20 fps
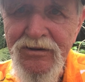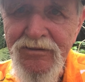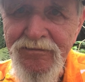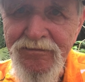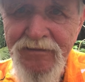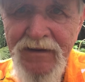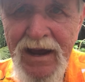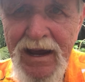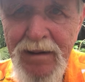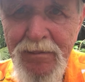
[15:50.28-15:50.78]
and
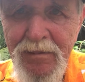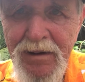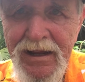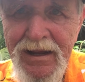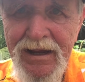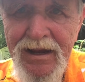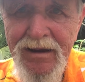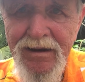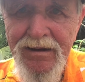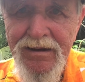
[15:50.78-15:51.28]

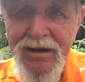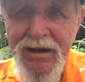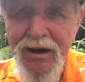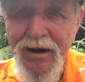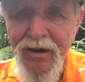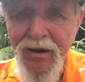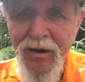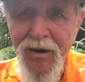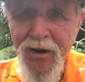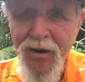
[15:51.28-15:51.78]
family
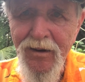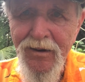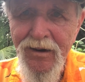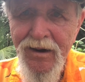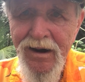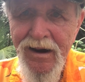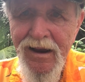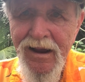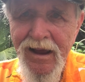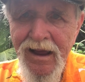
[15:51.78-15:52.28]
near her,
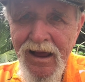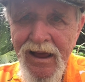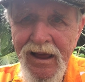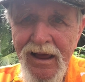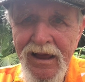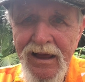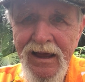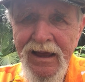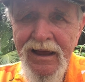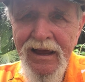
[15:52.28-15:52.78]

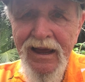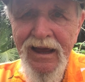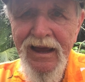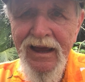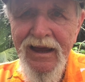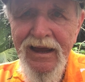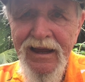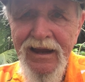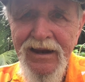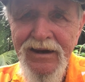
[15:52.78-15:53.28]

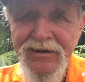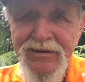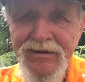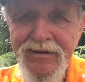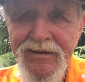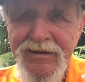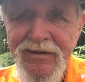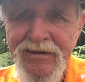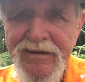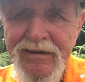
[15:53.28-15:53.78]
and
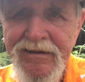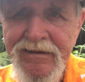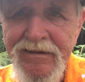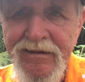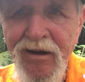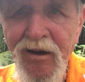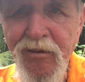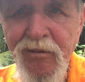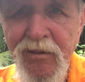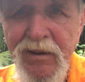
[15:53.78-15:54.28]

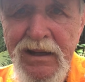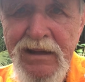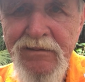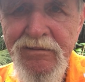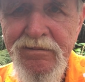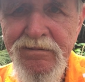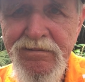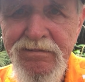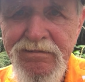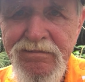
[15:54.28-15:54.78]
so
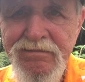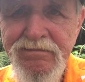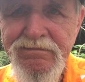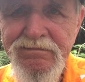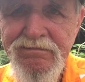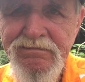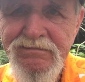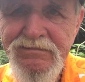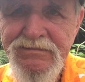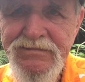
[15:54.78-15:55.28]

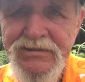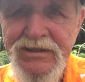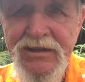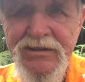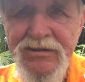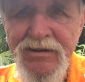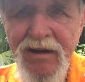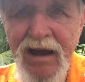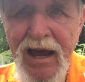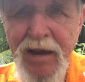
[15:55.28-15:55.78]

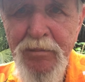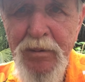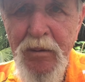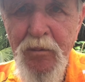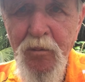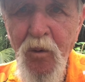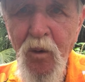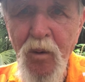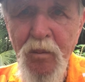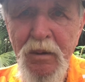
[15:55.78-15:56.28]
she's a happy
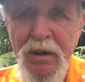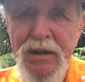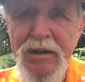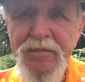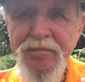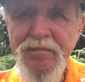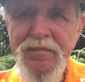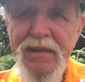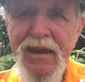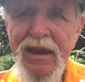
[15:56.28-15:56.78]
woman,
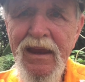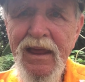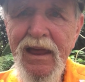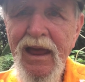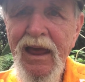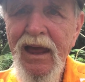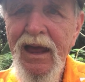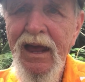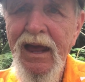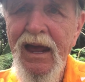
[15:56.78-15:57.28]

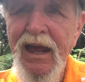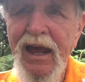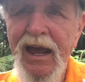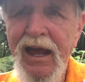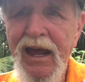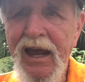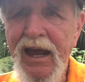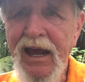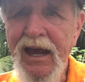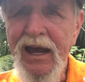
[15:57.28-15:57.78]

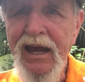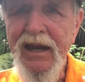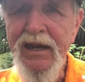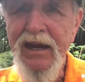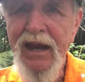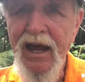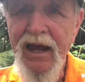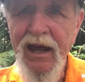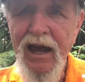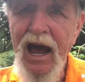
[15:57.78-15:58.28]
and
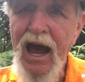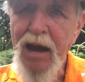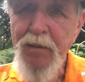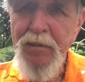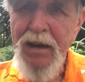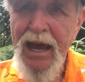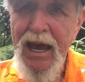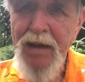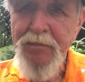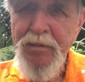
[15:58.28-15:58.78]
I'm a
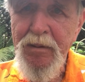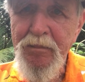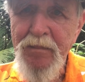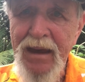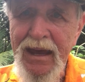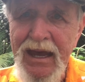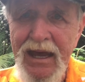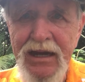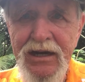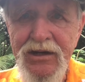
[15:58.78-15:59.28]
happy
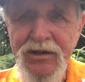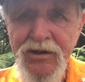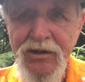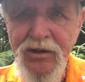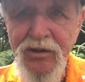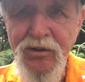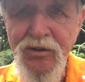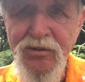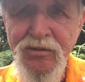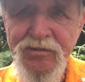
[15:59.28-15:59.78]
man
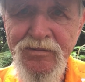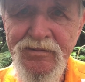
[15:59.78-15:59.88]
too,